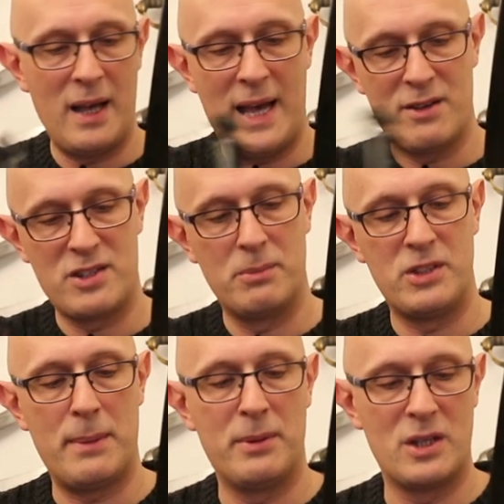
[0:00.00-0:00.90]
how some
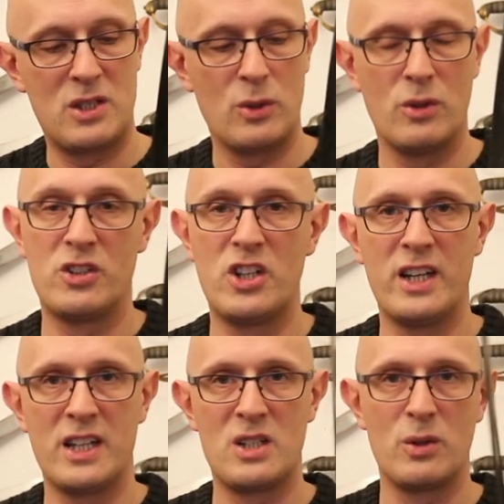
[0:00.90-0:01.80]
Japanese sword and
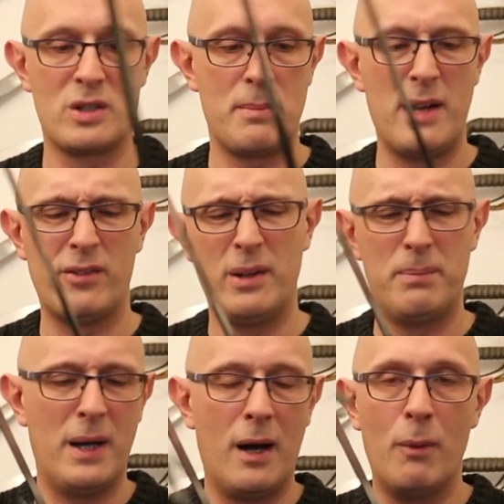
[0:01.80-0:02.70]
Chinese swords are mounted,
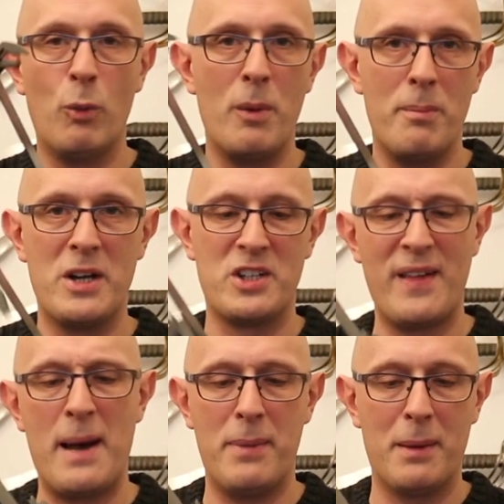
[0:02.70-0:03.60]
but I won't measure
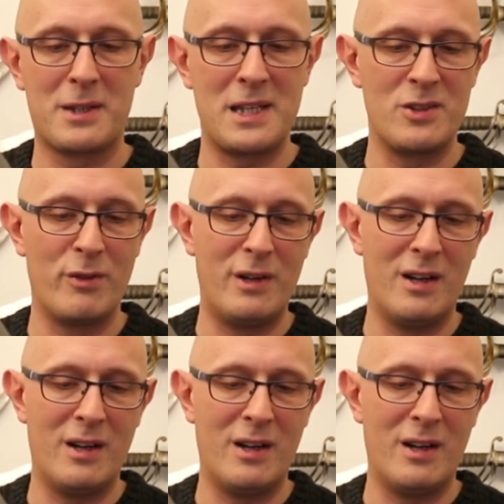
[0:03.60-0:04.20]
that bit because that's not fair.